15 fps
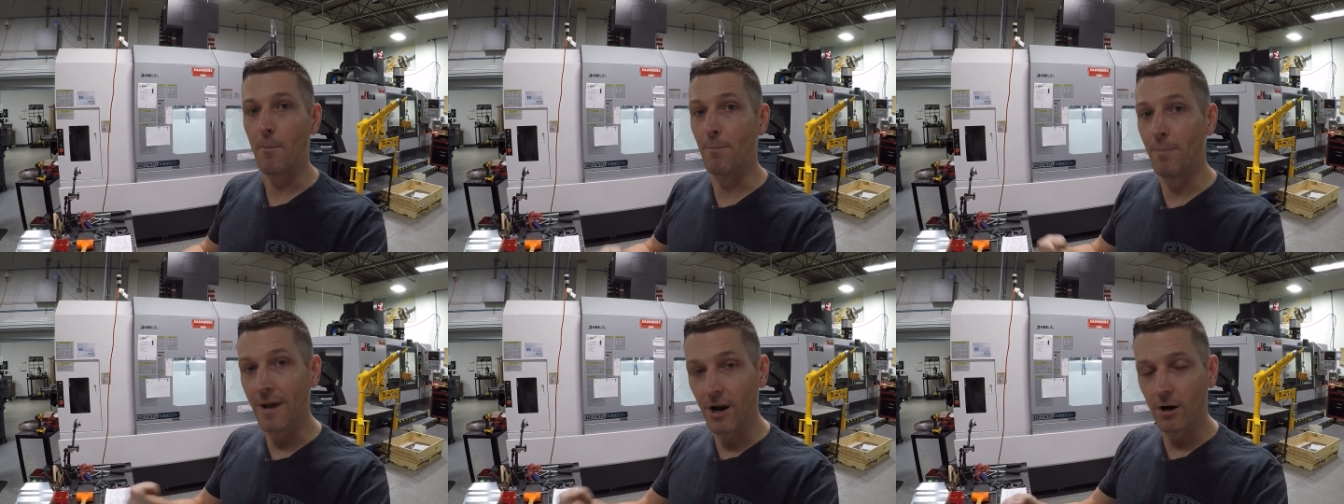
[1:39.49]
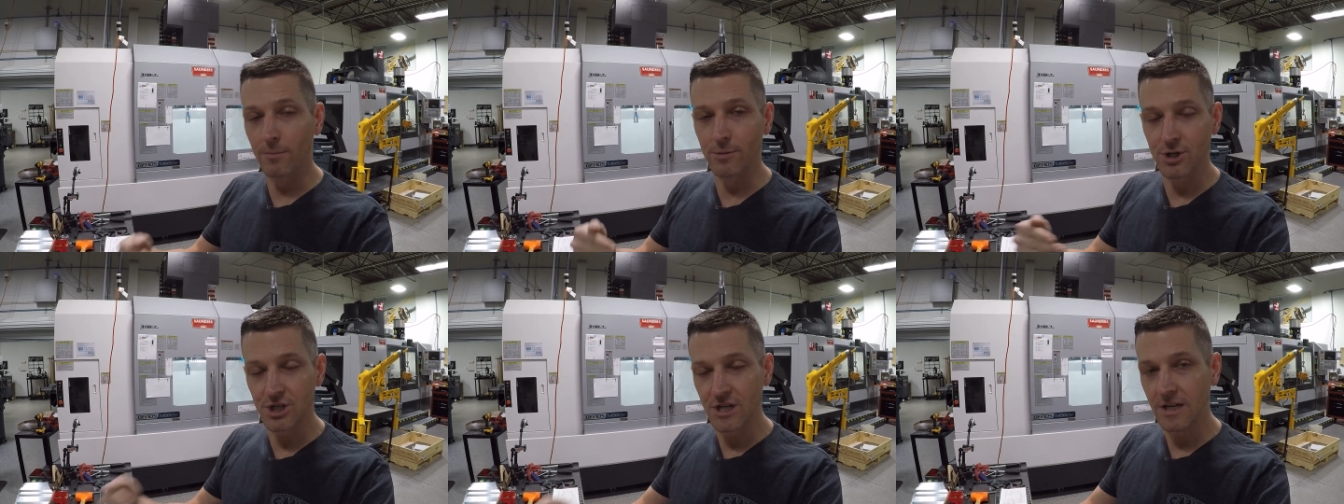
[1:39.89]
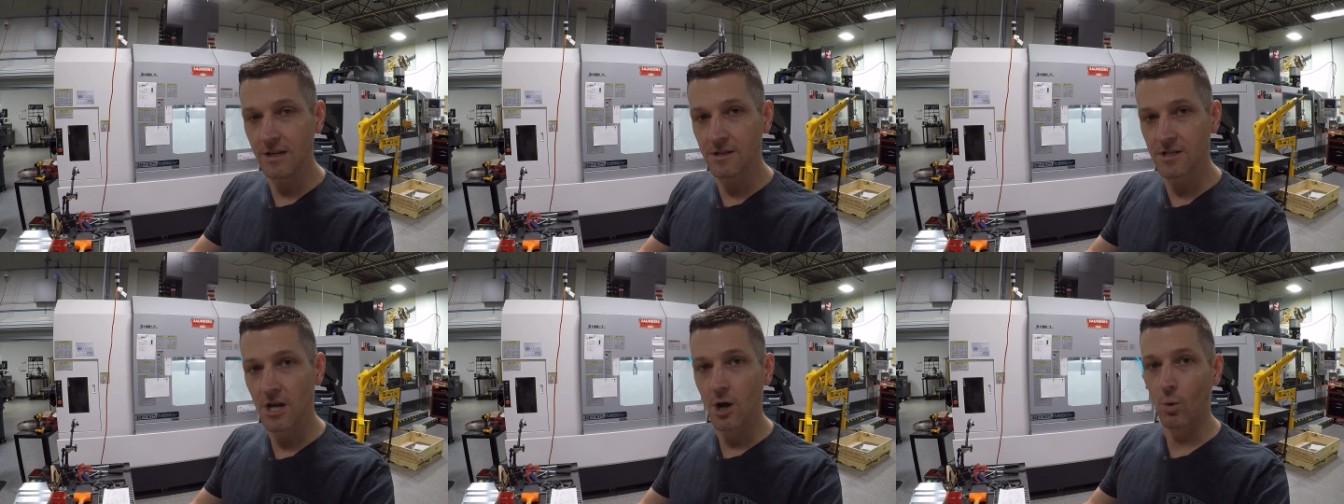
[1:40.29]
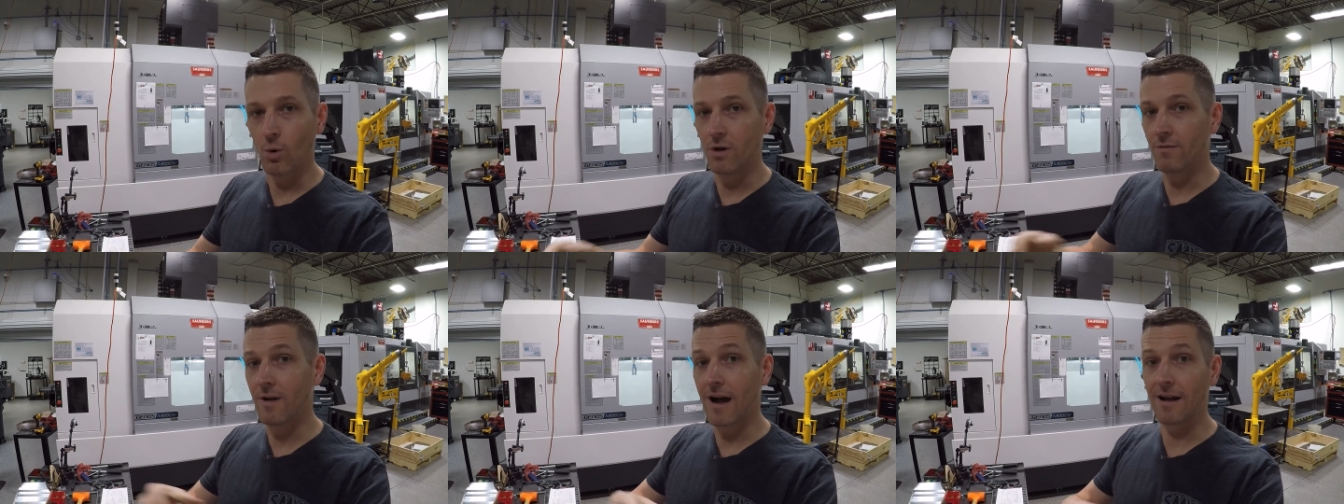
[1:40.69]
bigger machines where
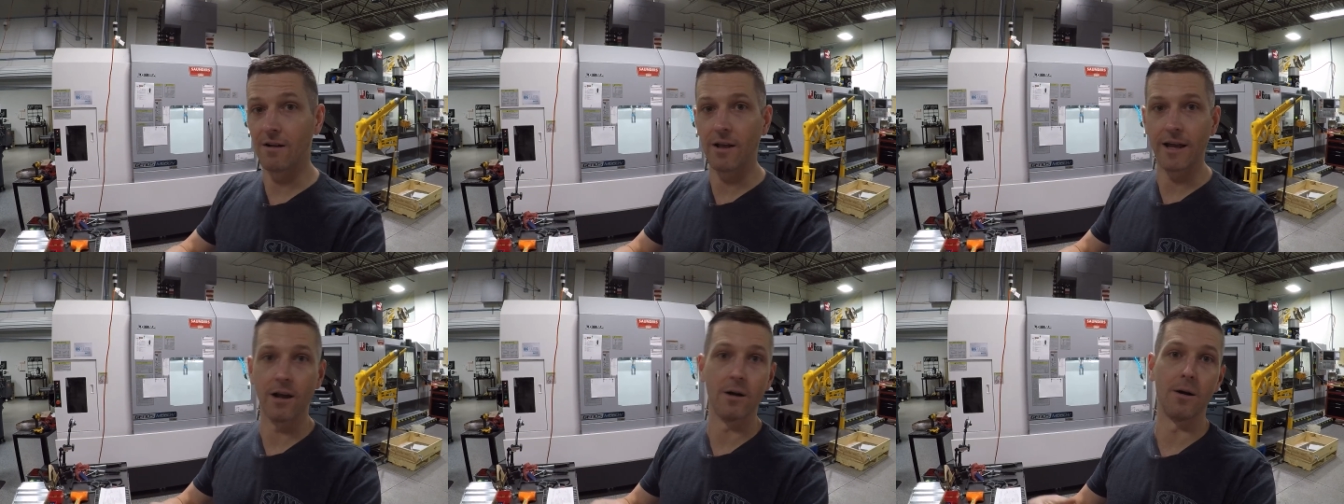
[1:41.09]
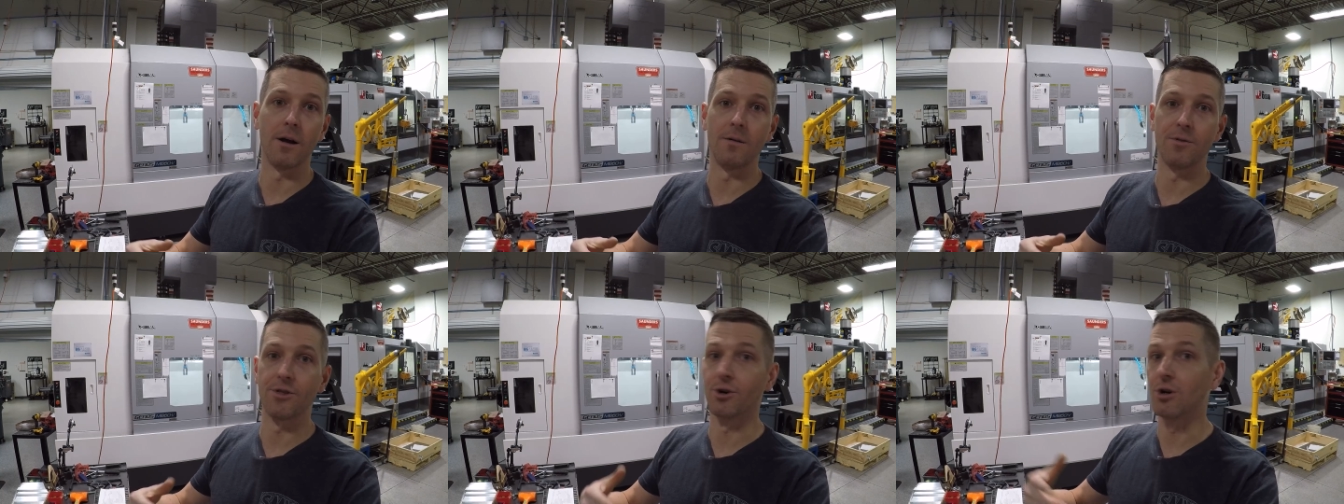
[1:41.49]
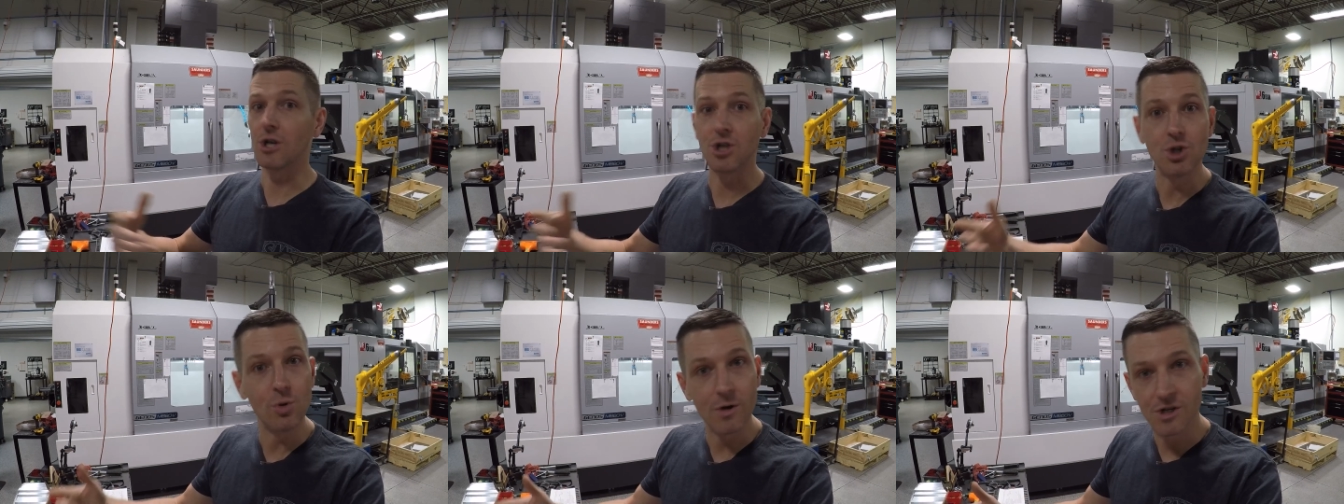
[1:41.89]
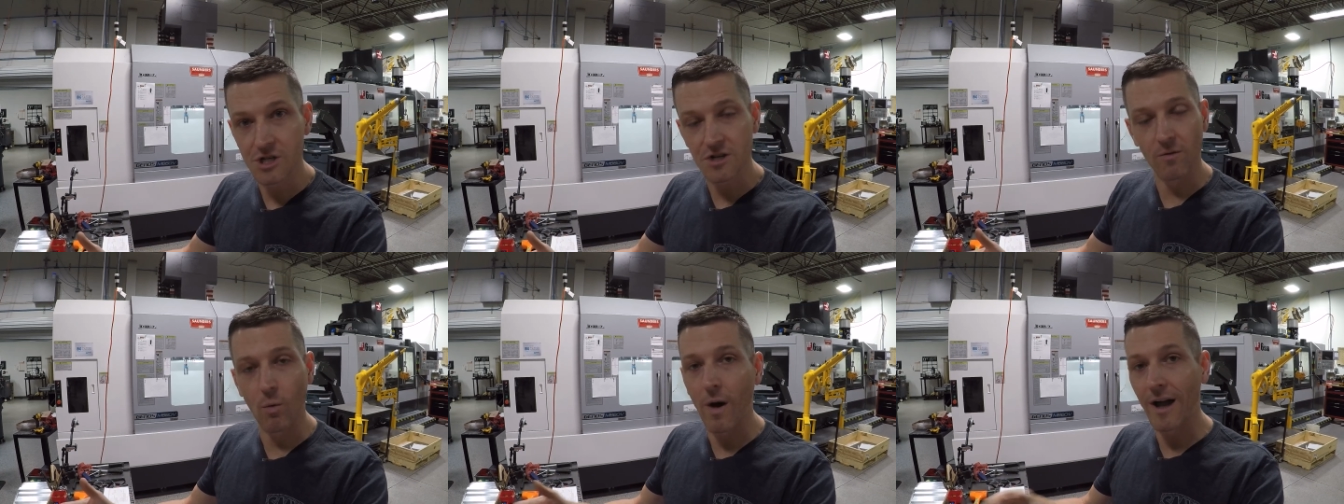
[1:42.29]
you've got like 32 inches
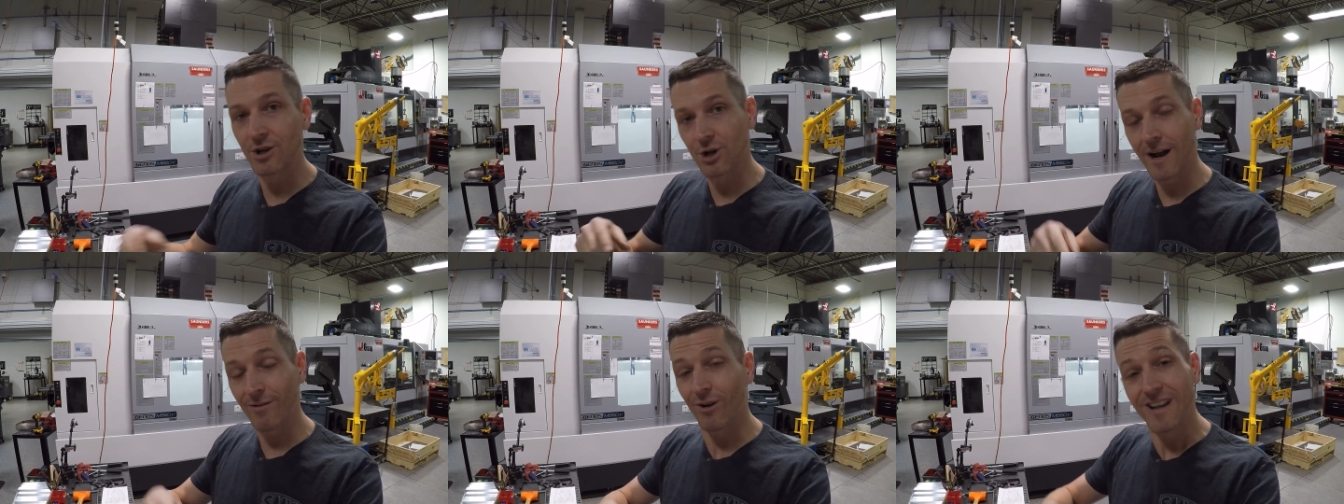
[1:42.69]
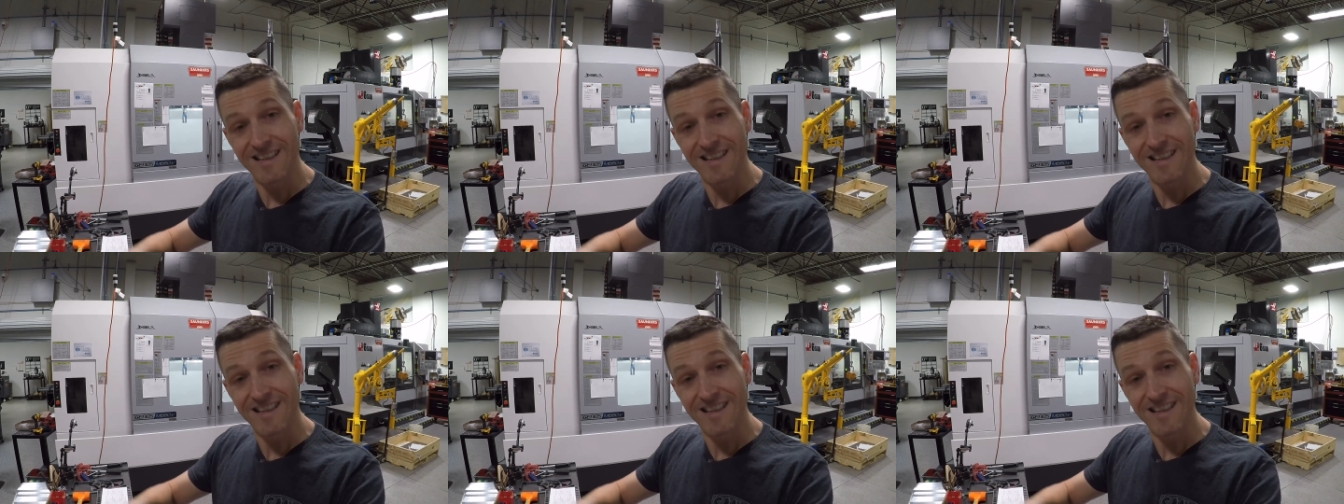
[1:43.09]
of Y travel.